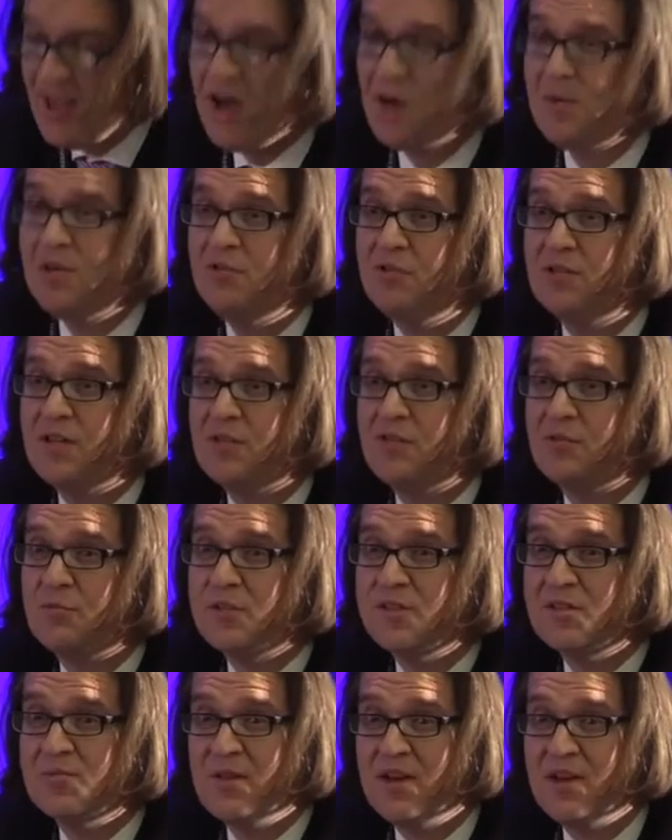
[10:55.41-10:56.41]
I will do that
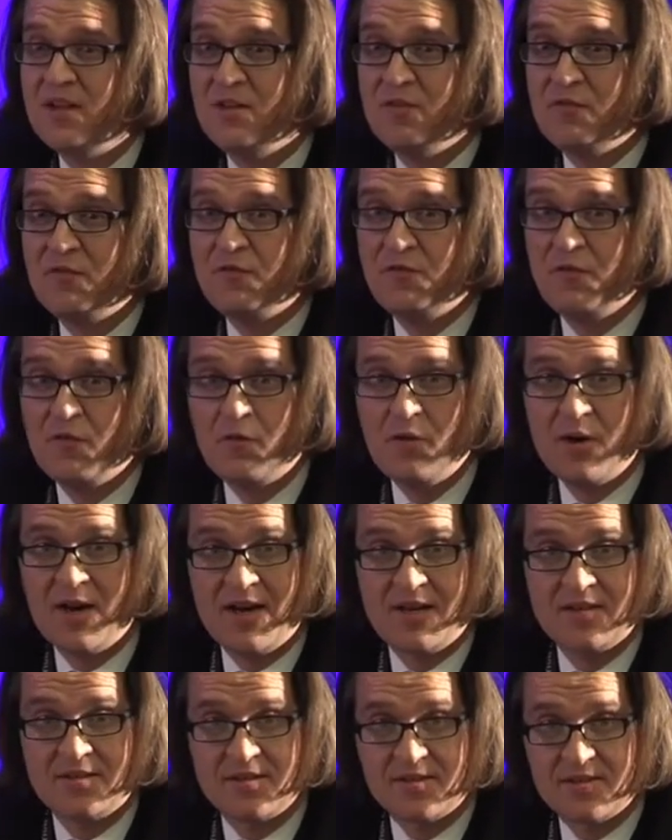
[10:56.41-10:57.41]
with my four
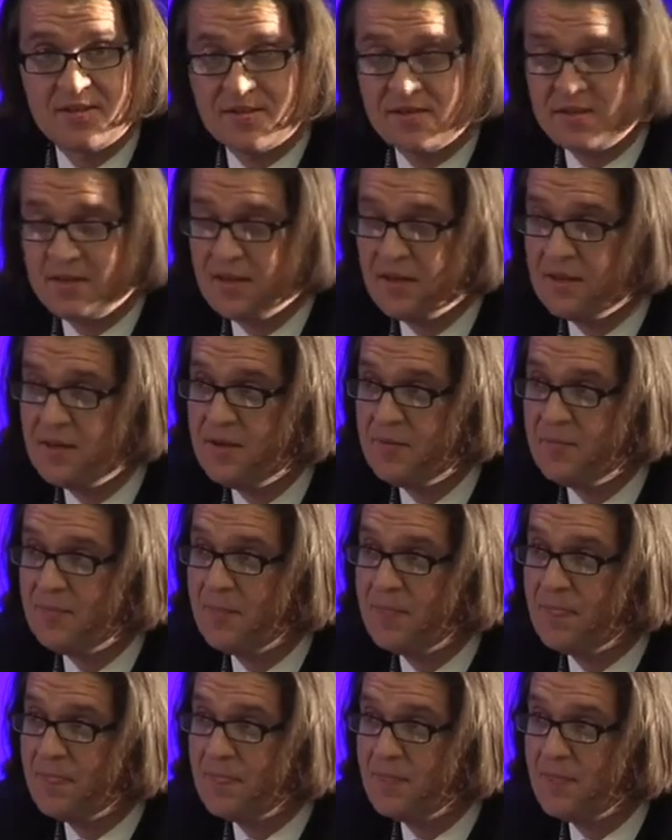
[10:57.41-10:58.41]
hats.
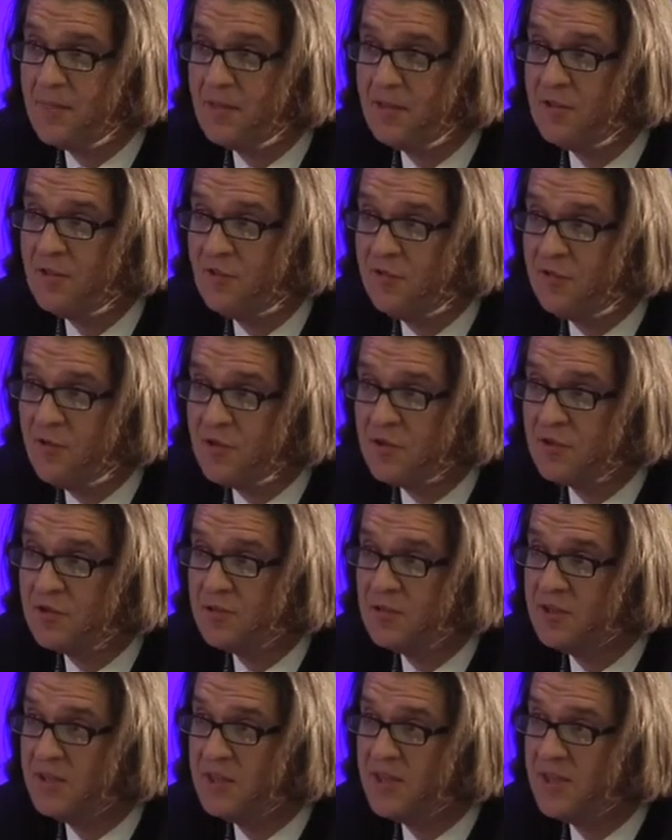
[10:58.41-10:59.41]
Um, the
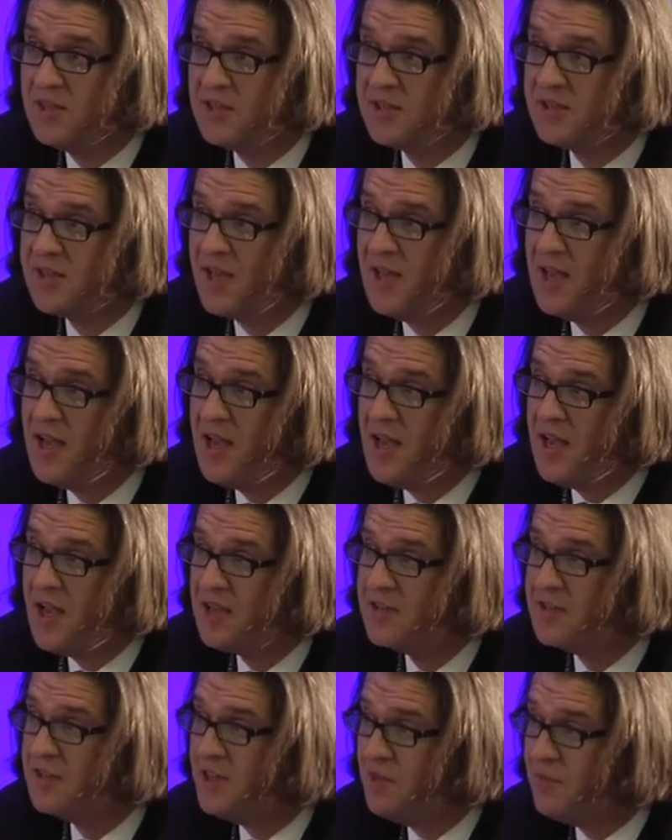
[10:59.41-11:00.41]
first one is
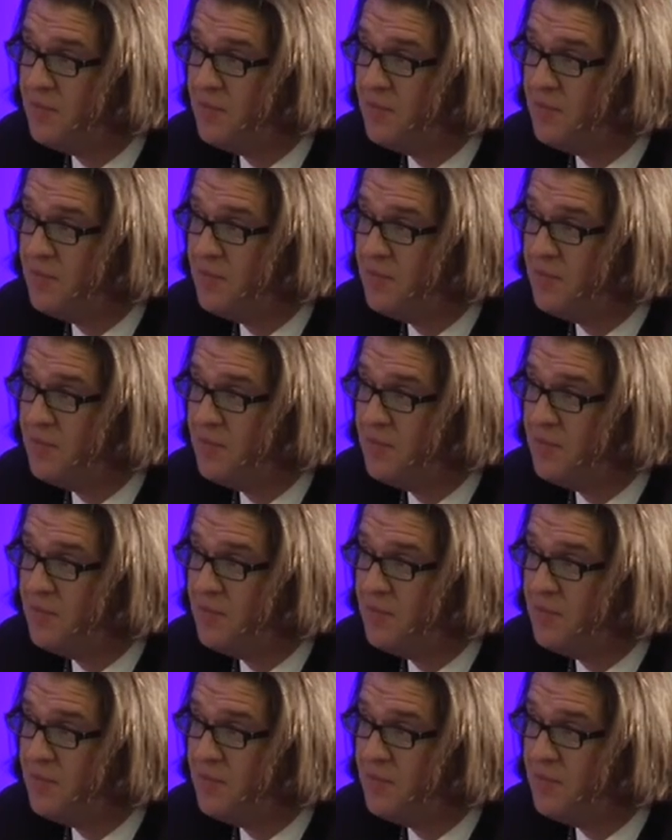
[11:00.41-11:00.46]
as an